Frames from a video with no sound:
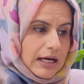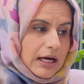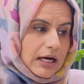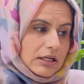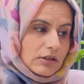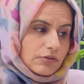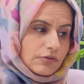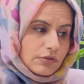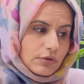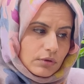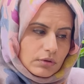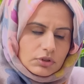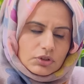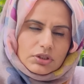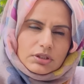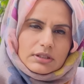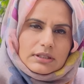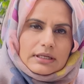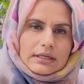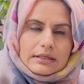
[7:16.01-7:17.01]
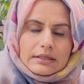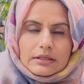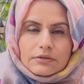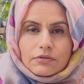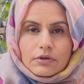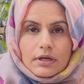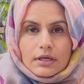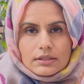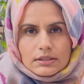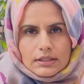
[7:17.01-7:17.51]
Unfortunately,
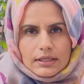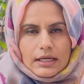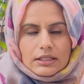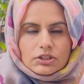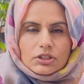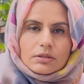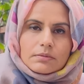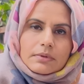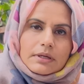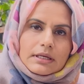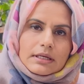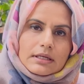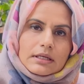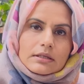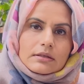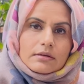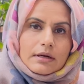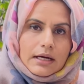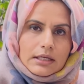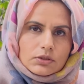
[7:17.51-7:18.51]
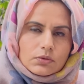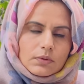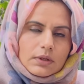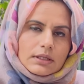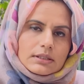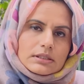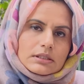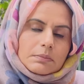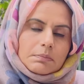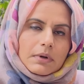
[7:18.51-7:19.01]
for international medical
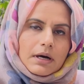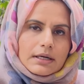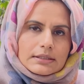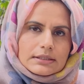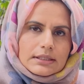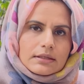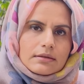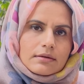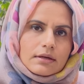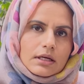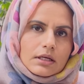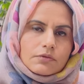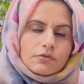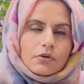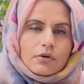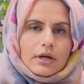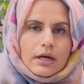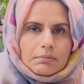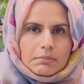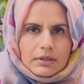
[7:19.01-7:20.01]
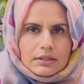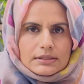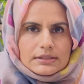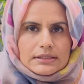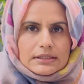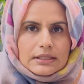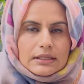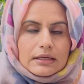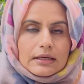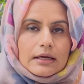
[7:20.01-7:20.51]
graduates, the passing rate for
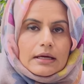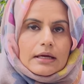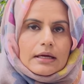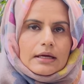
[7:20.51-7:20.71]
MRCS,